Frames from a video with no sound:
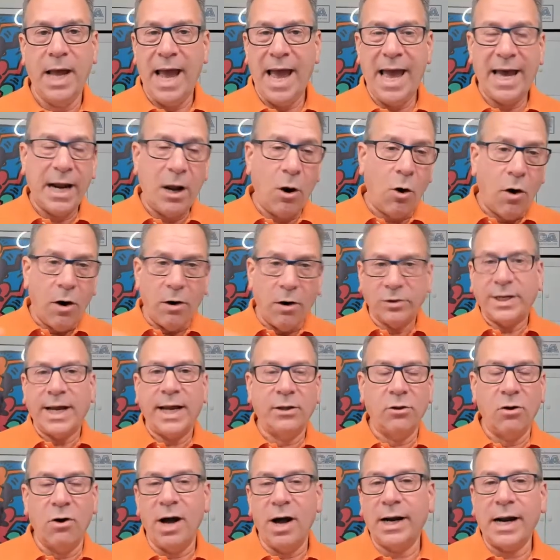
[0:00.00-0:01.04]
And all
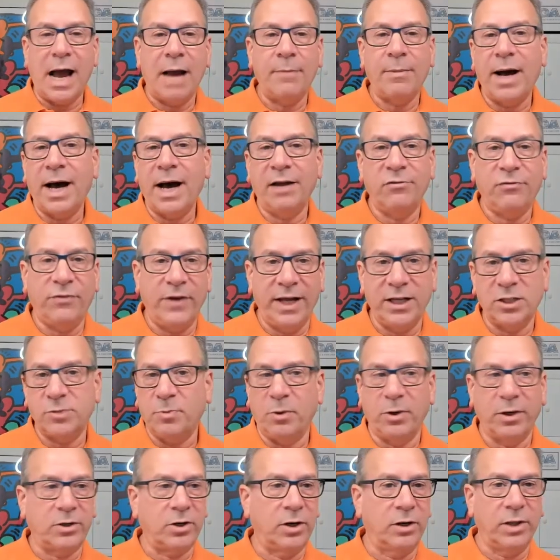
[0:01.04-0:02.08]
day long, I'm on
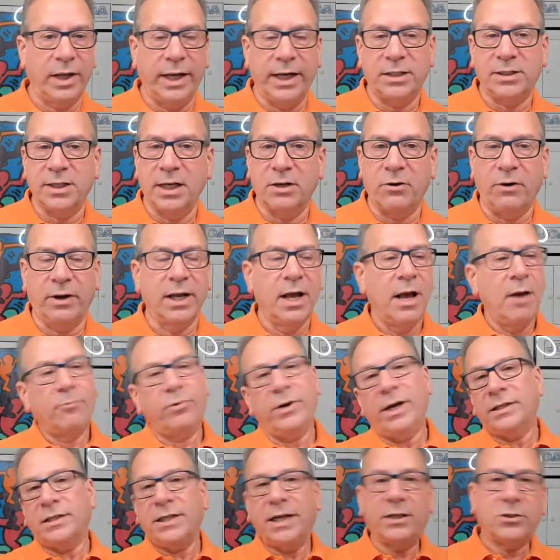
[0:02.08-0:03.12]
Facebook or LinkedIn going,
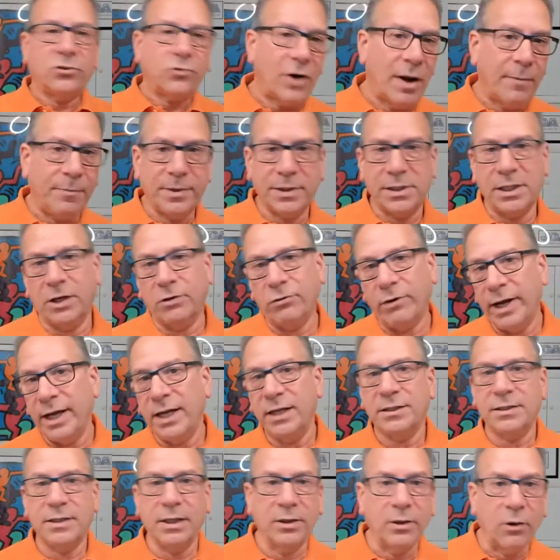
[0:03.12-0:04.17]
President Trump is the
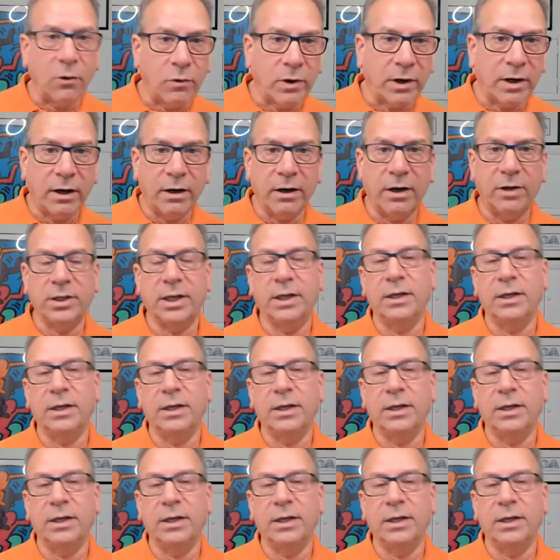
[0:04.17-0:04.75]
greatest in the world.